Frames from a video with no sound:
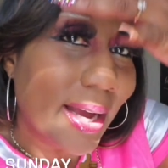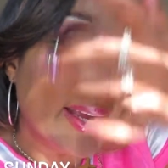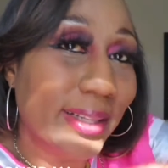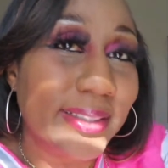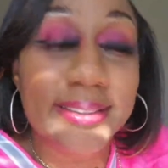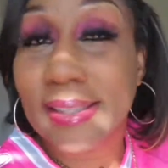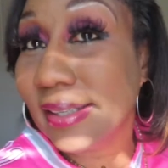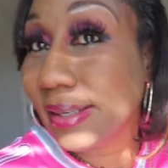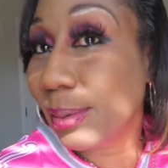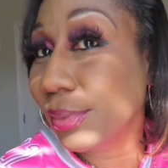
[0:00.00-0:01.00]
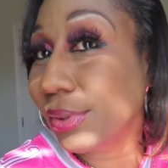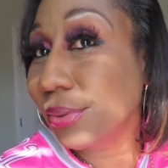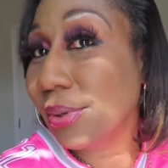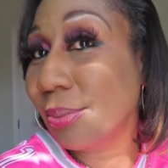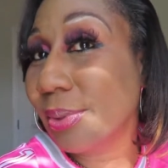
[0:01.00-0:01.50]
I got the sun coming through
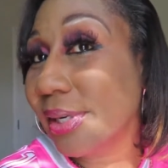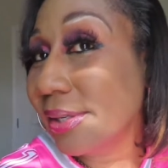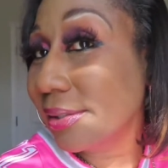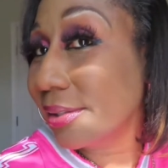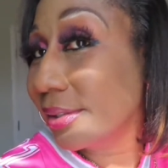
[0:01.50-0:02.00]
here really